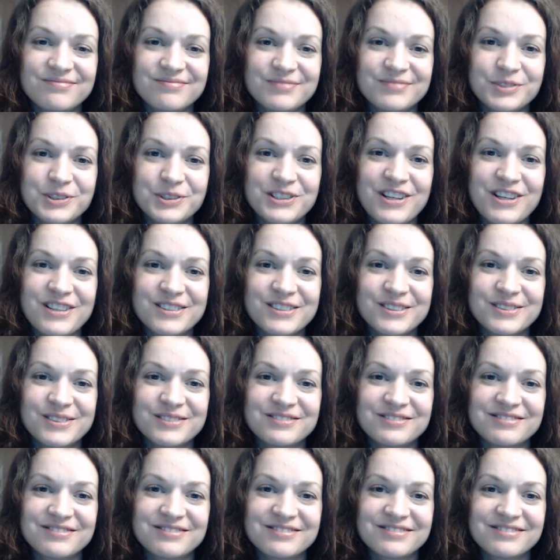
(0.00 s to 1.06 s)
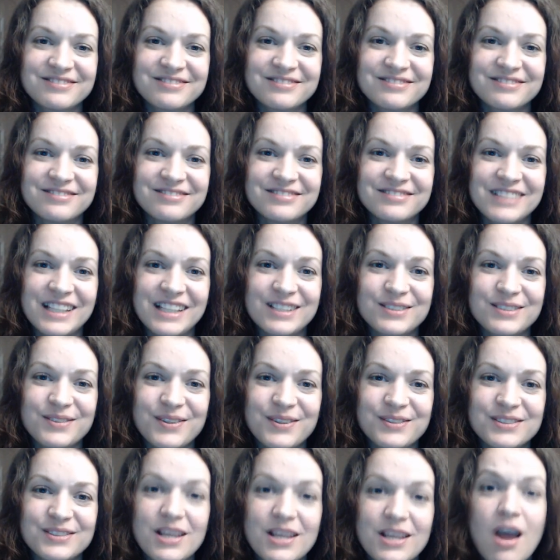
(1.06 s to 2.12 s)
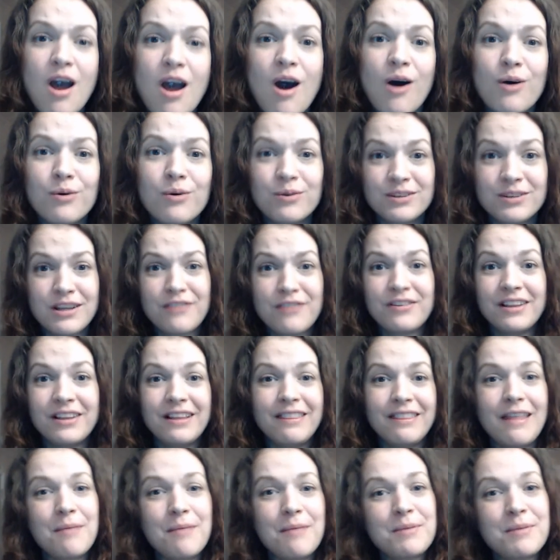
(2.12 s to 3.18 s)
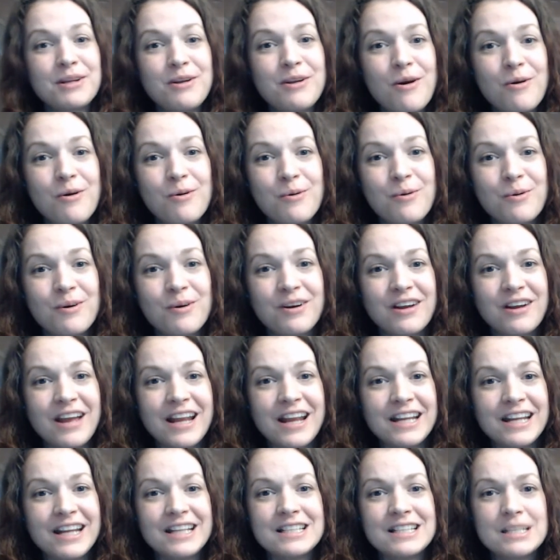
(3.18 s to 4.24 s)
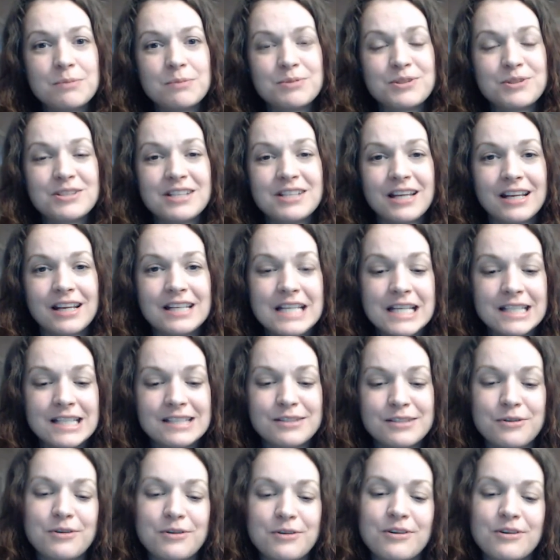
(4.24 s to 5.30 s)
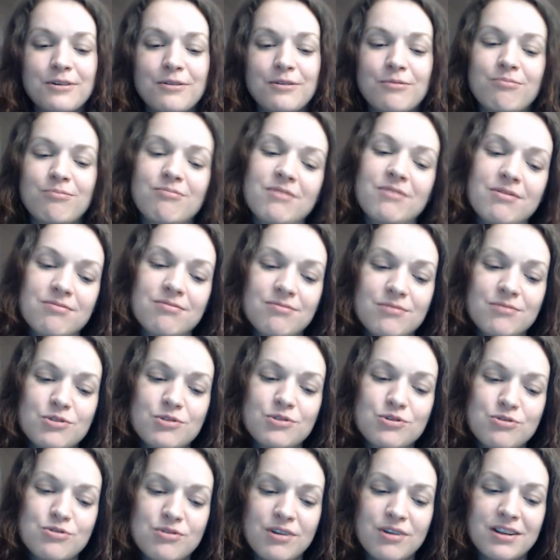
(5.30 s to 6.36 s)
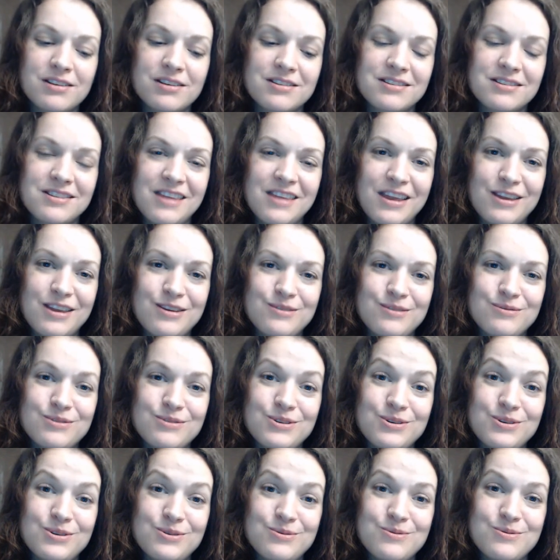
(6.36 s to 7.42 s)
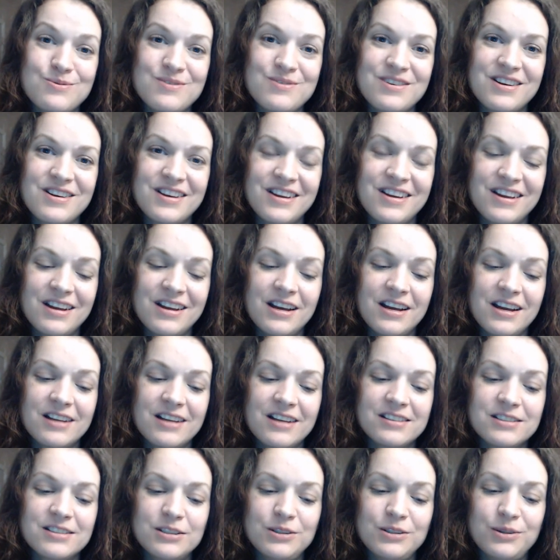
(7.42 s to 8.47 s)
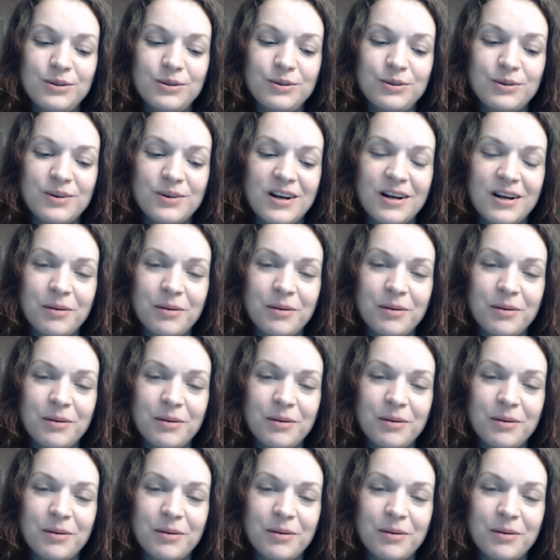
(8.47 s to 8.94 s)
We'll talk soon. Thanks, folks. Oh, definitely let me know any tips or techniques or tricks that you do to